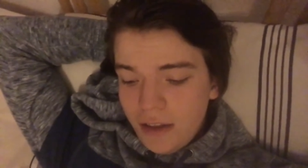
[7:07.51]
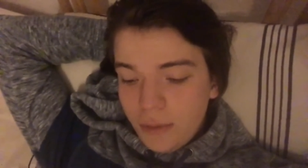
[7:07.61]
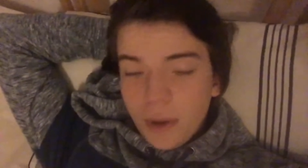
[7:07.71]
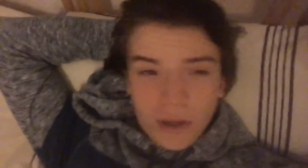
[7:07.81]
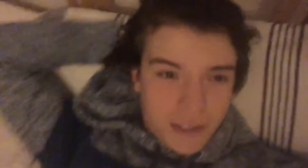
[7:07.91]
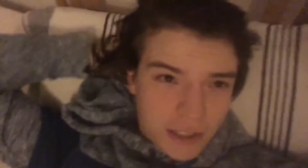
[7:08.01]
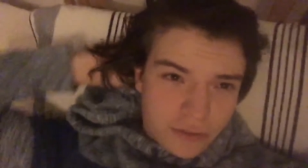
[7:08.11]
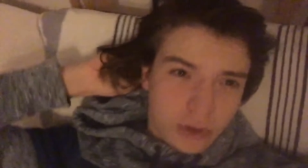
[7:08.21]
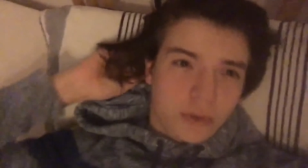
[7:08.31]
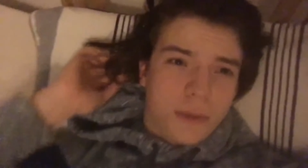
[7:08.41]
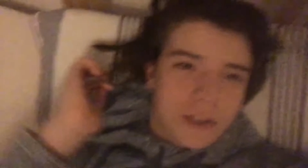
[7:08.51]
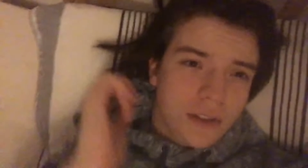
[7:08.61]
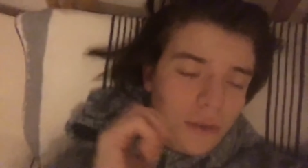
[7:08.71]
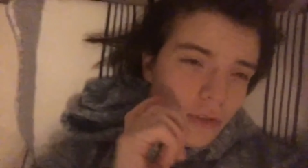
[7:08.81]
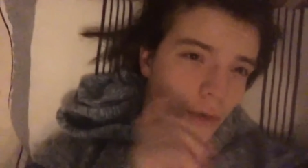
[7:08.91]
To be honest, this vlog's been
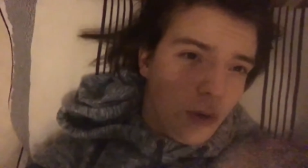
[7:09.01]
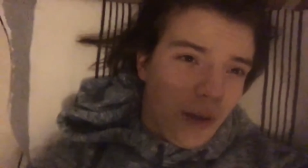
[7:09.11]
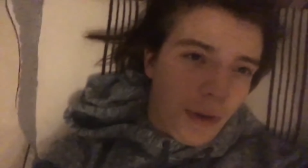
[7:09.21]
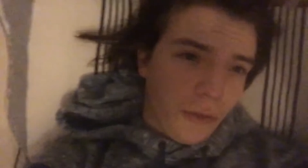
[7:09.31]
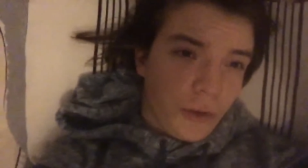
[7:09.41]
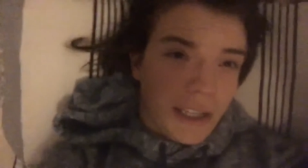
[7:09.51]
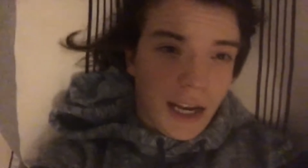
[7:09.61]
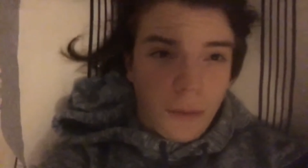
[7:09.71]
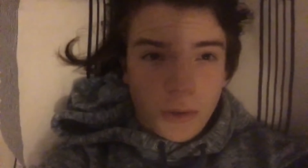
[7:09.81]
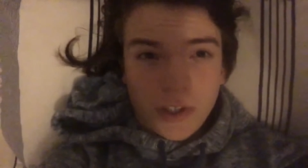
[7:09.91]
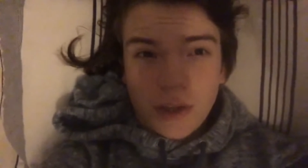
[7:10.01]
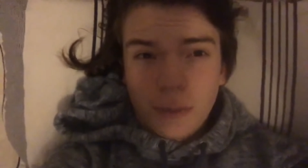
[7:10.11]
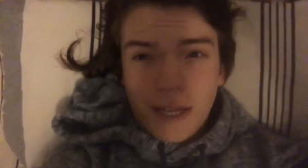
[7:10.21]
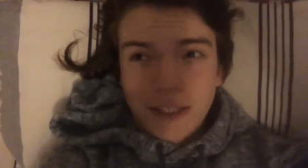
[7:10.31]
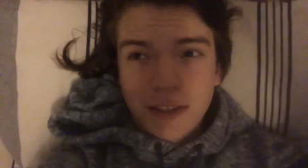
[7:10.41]
so short, I might read out what's on the
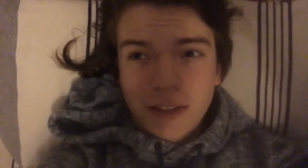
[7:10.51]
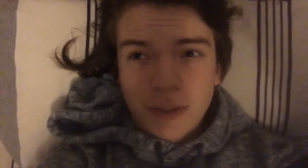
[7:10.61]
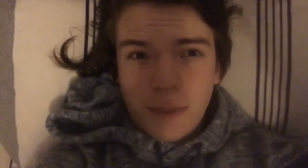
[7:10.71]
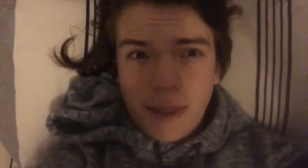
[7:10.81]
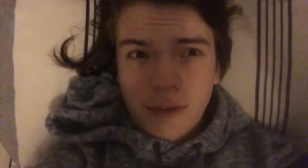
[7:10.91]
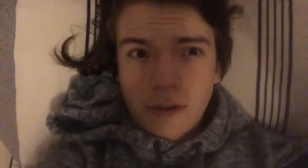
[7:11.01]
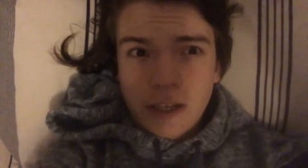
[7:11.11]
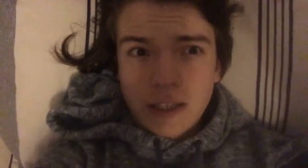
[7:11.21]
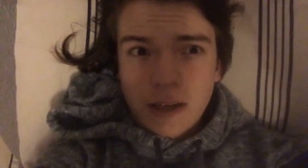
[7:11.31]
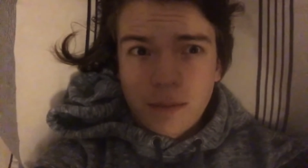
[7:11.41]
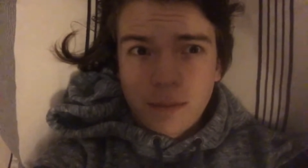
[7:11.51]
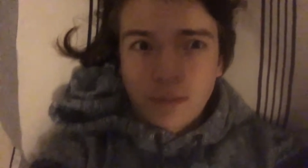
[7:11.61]
platter just to pad the runtime.